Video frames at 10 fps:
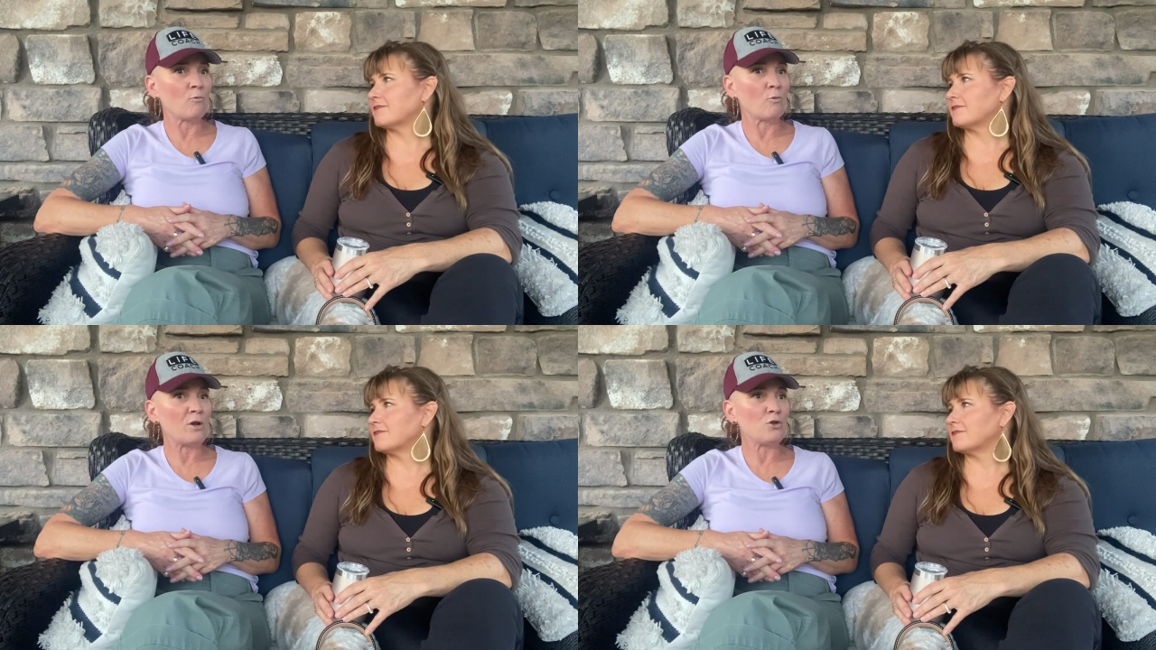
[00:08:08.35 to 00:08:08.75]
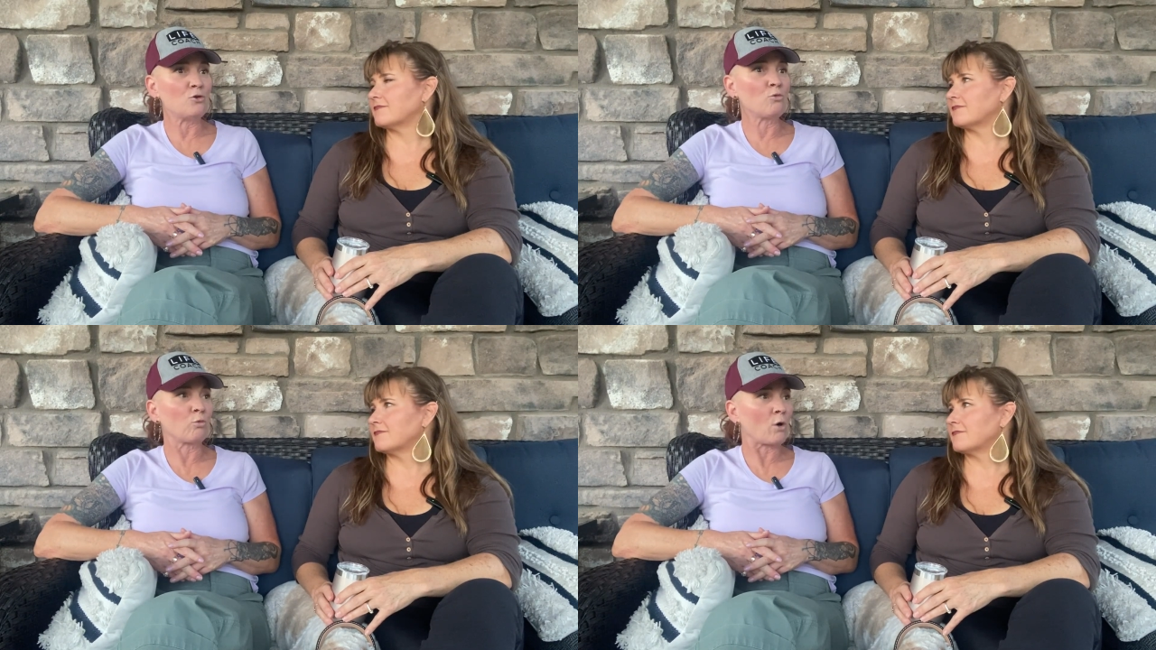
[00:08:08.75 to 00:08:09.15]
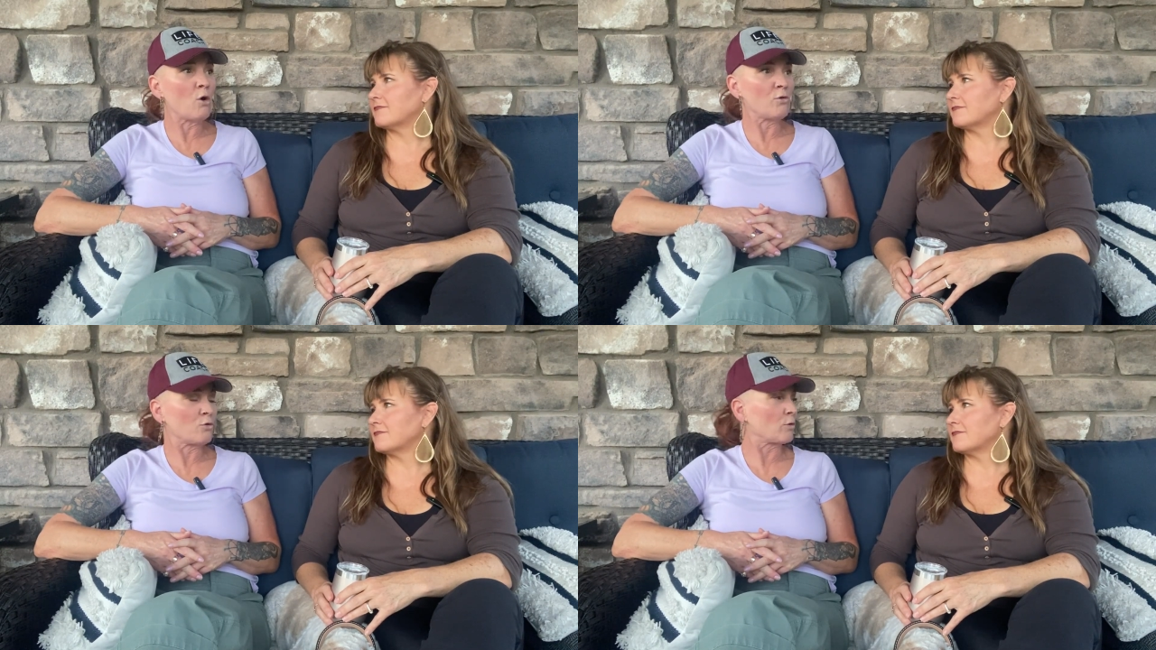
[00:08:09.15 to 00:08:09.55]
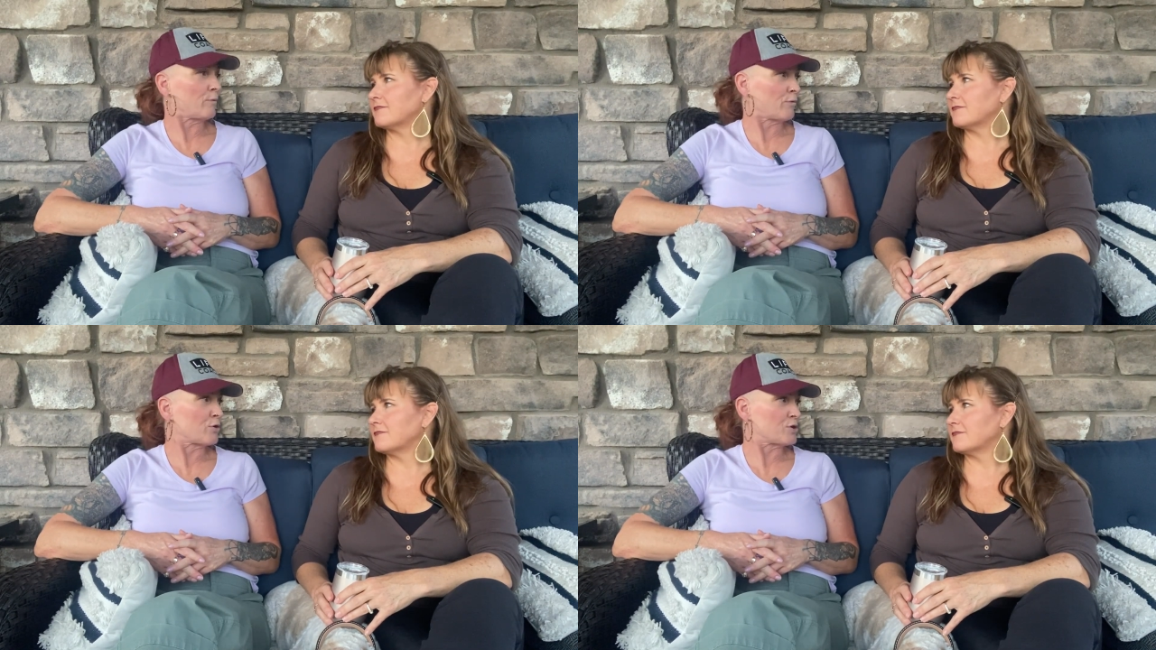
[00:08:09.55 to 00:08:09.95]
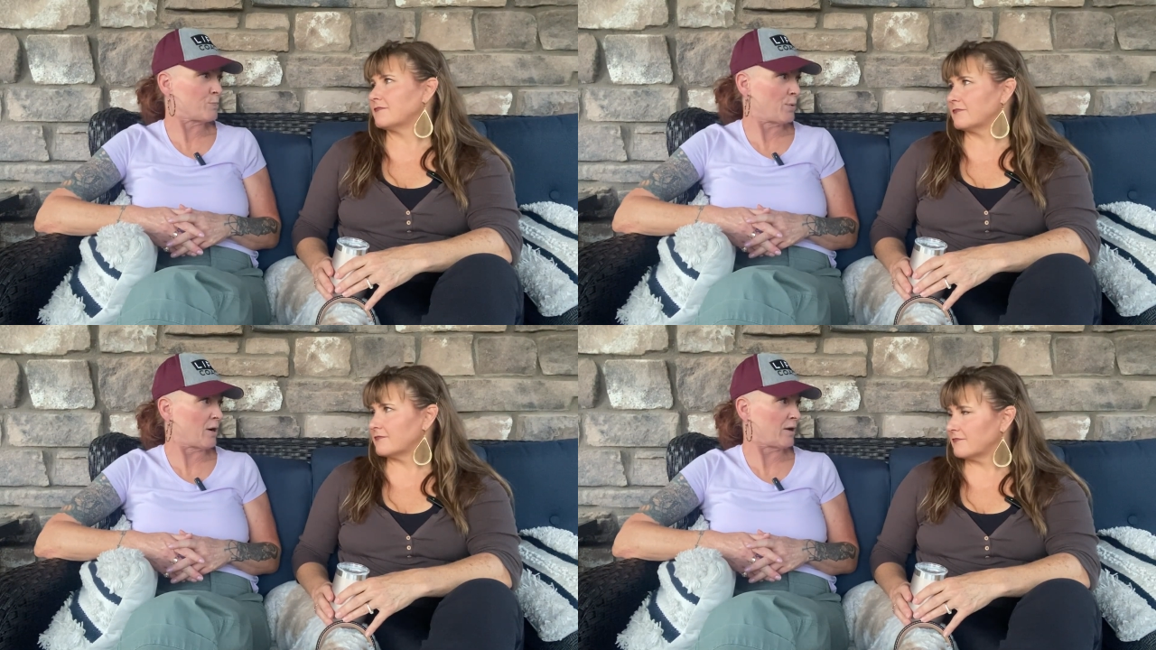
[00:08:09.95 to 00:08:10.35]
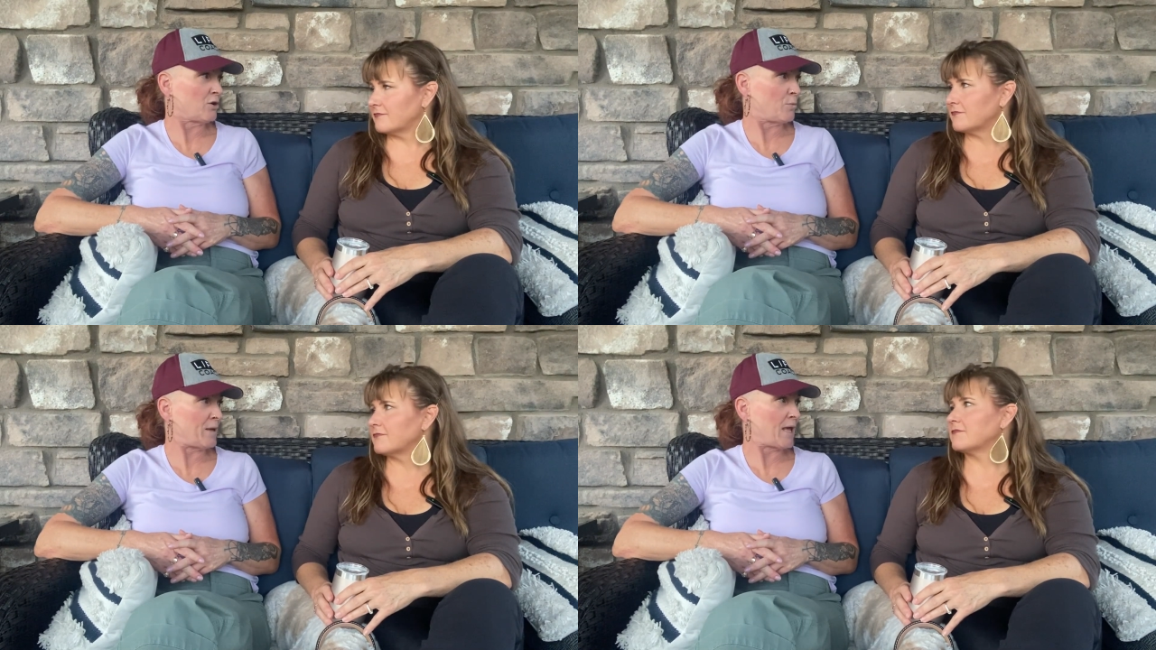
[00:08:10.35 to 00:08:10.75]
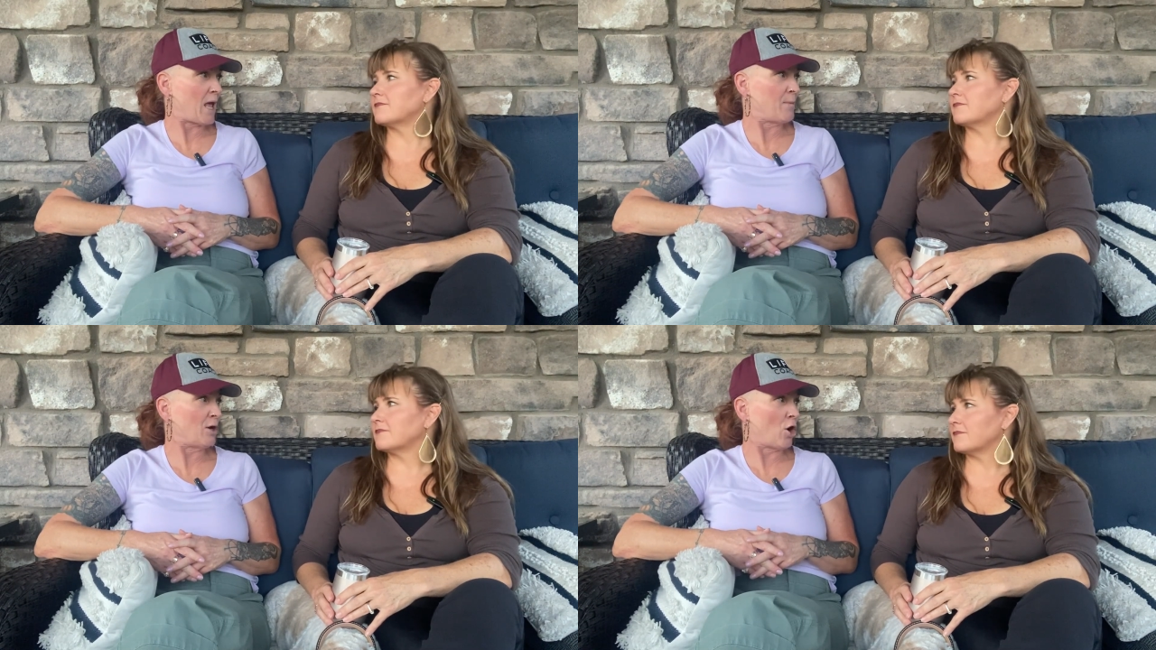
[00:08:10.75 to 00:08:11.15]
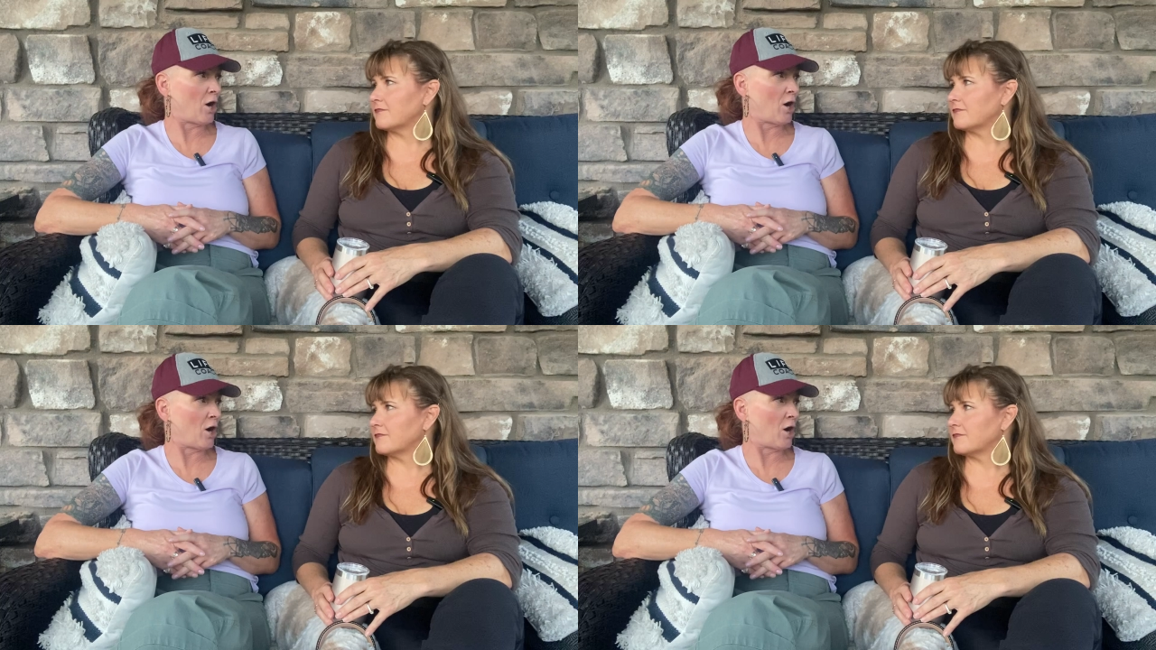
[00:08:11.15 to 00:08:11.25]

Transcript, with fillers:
Speaker 1: When you wrote your first book and you became an